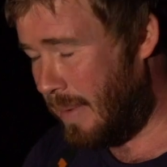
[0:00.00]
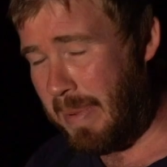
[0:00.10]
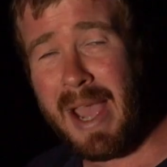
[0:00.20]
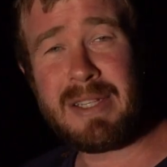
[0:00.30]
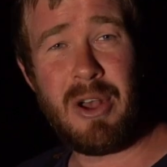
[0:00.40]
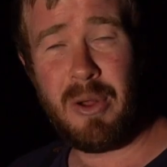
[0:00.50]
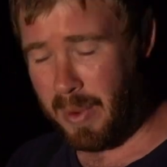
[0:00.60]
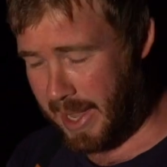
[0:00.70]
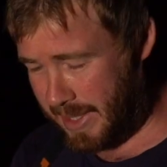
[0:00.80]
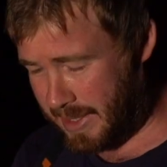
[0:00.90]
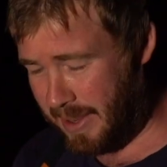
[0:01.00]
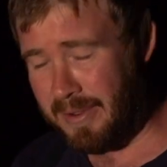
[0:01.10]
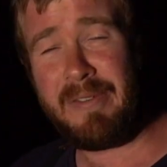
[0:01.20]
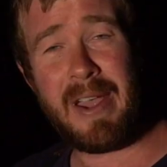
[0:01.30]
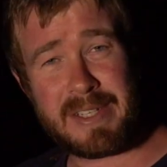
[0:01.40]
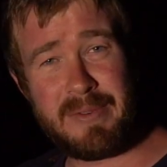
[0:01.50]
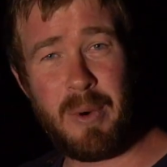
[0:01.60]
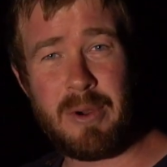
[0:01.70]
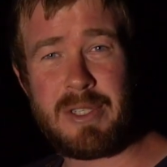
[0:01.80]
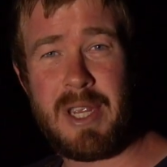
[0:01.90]
but as always, thanks for
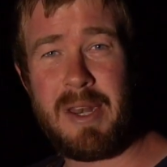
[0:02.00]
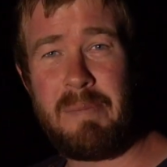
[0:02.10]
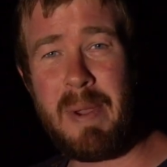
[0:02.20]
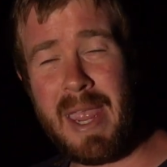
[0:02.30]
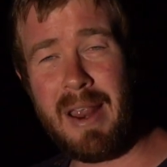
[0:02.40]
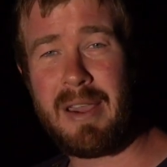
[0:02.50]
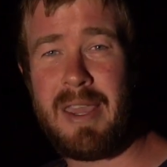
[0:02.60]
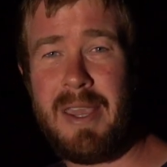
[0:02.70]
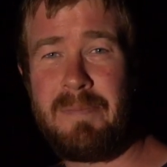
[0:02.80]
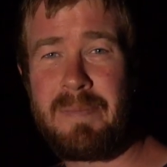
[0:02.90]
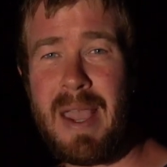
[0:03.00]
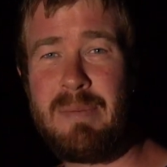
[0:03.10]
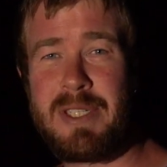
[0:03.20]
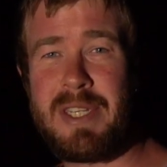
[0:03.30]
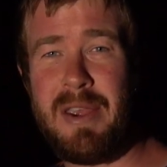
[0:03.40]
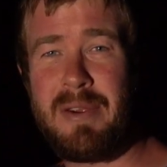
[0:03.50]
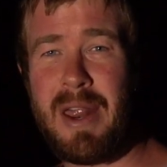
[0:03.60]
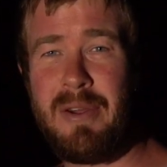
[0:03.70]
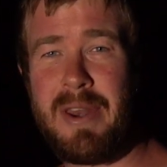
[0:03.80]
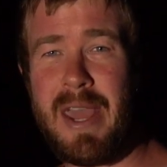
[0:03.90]
watching, be lucky, and we'll see you
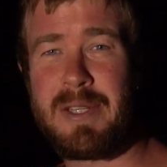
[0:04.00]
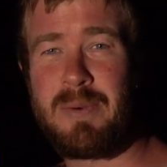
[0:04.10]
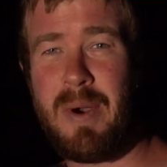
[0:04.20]
again on the next